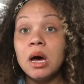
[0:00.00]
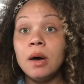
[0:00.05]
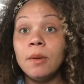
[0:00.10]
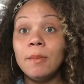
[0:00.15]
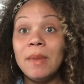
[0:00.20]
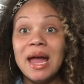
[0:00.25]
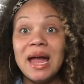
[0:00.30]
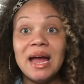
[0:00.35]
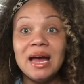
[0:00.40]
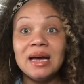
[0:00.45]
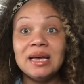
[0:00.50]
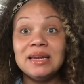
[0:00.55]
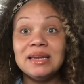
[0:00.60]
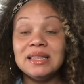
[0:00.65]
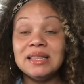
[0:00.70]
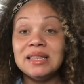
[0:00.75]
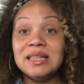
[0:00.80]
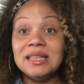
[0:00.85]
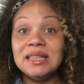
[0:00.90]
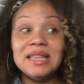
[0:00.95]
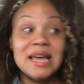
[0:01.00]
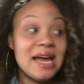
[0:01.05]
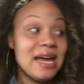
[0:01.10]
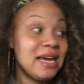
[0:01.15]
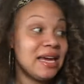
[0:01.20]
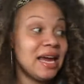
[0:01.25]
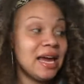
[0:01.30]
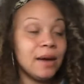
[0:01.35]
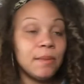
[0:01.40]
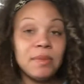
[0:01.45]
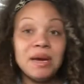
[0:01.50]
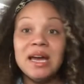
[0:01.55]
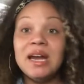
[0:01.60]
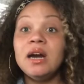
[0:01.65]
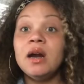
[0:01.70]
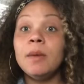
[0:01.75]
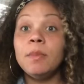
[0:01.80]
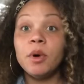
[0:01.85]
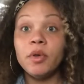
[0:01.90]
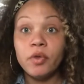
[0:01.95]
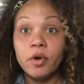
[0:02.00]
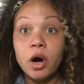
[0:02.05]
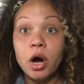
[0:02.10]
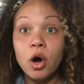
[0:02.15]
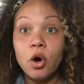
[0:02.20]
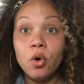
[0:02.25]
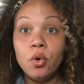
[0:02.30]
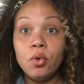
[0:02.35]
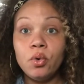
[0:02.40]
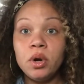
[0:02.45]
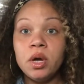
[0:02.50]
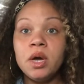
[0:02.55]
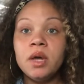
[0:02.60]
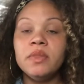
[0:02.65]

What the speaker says: And they can't get it up on their own.